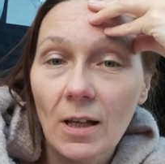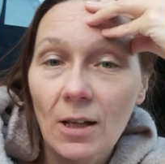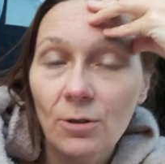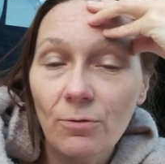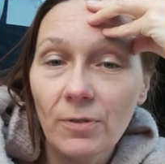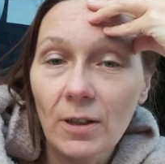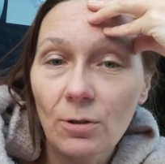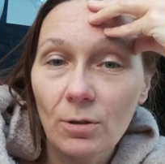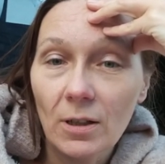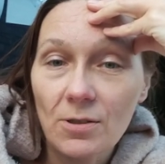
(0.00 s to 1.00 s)
you think
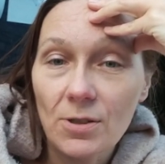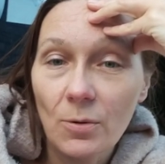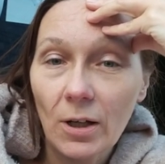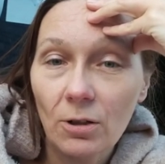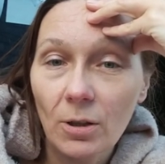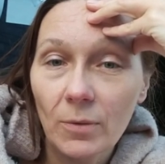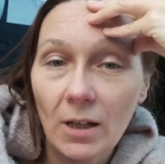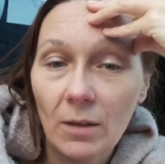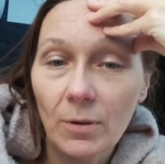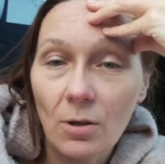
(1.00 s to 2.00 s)
you are so
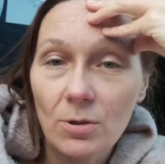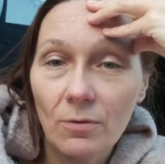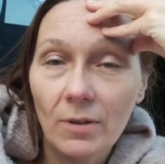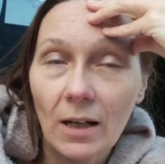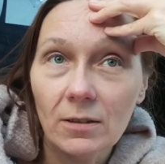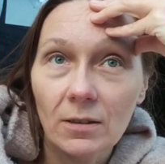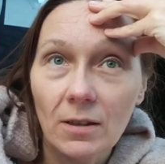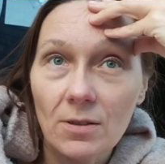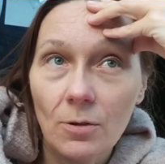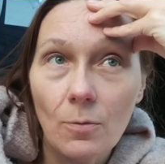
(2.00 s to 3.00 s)
economical because you've got
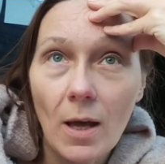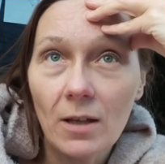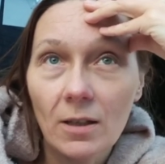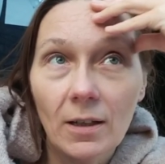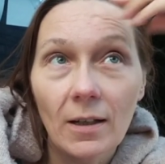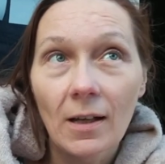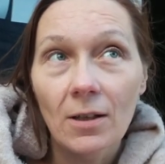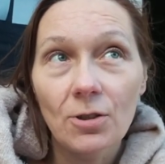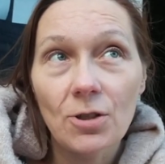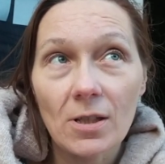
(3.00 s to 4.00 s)
so making,
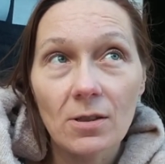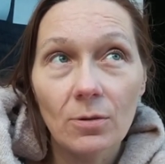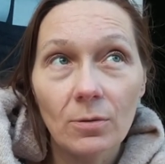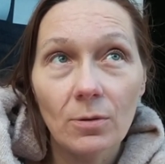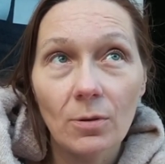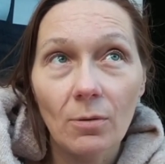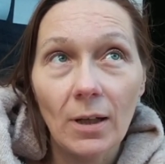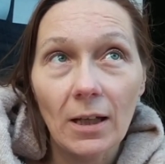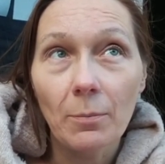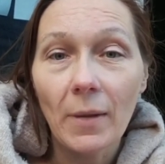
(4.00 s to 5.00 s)
just you know,
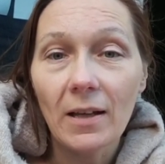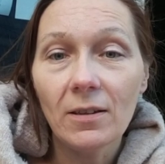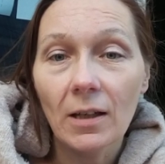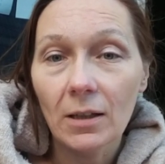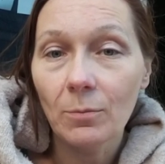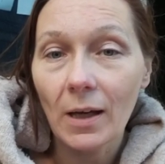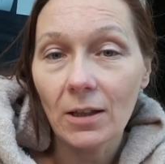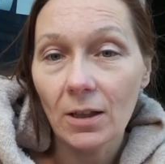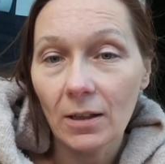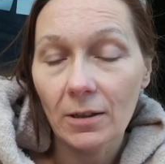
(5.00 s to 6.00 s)
like made and
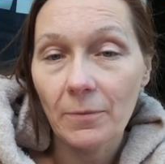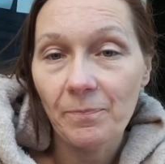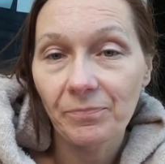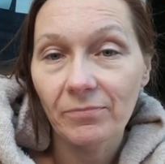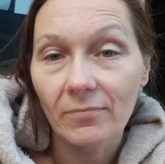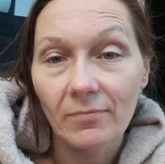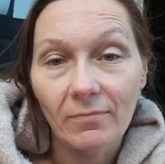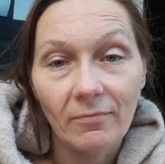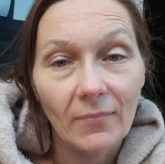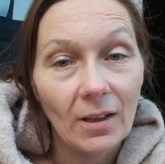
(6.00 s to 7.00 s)
making,
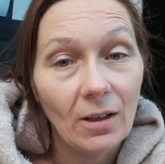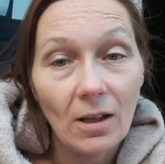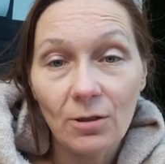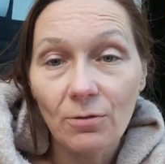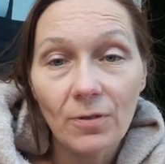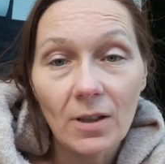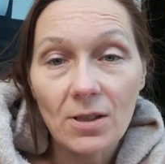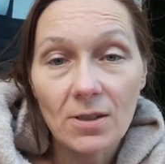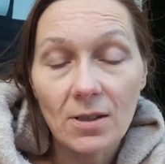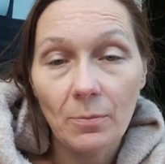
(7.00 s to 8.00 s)
and you think
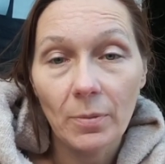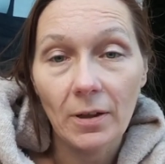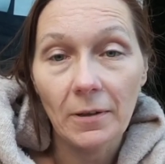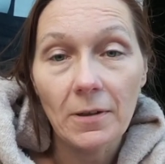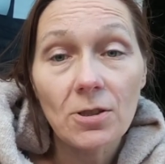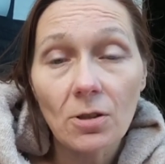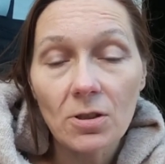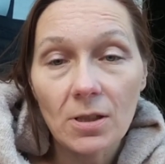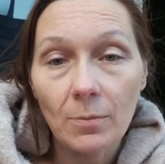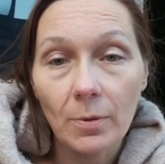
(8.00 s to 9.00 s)
it's simpler. It's not
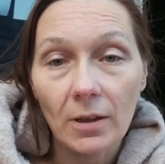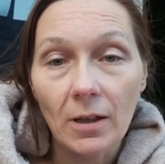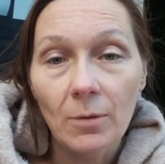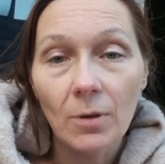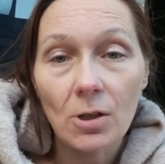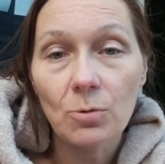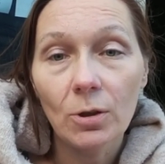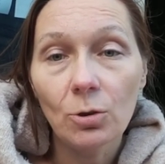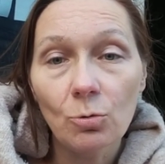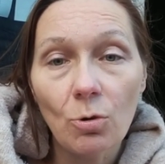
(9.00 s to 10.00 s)
simpler, because when
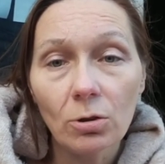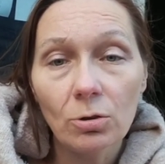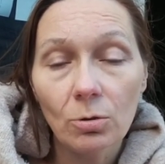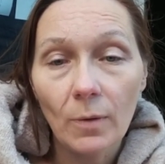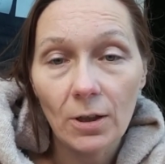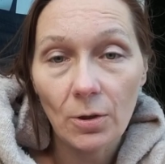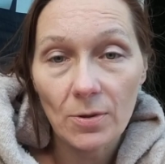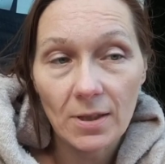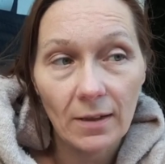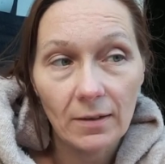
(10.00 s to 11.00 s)
you want to make your
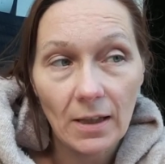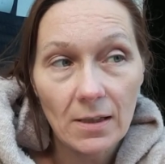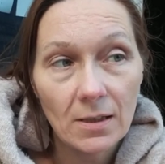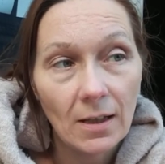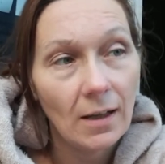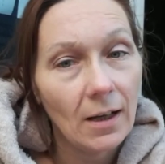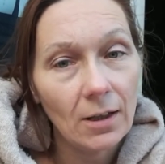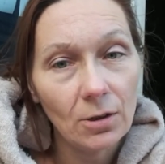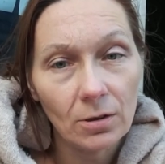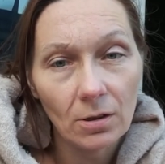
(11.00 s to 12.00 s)
sentence
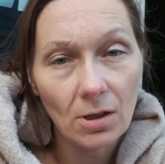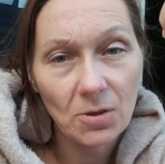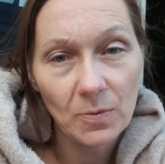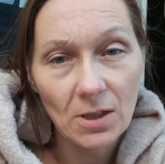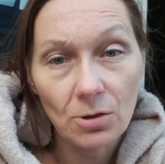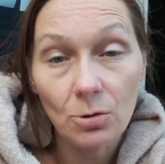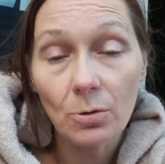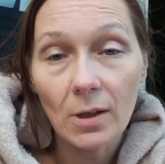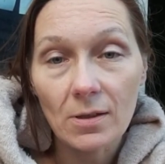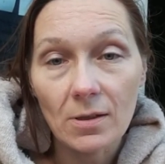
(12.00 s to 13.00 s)
and express
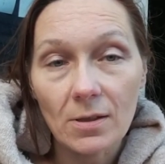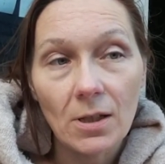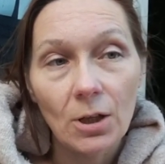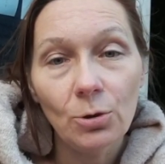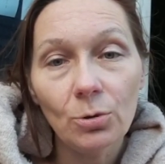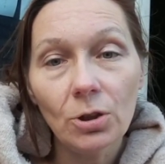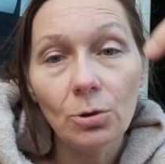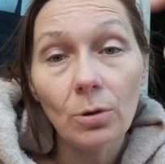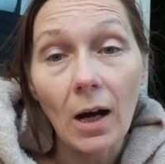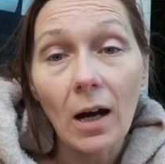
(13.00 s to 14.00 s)
nuances, you need
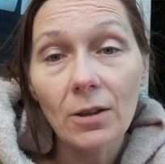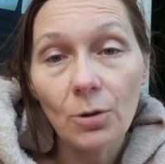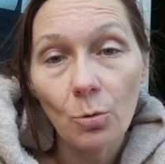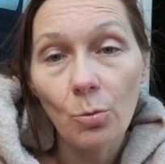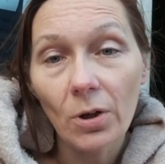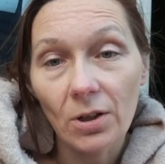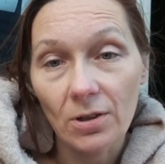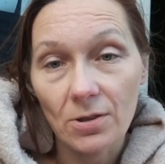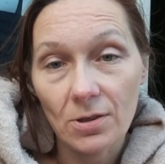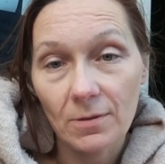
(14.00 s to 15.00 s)
to add
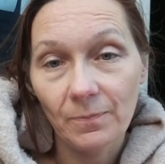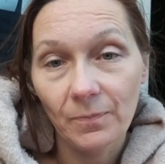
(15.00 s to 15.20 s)
words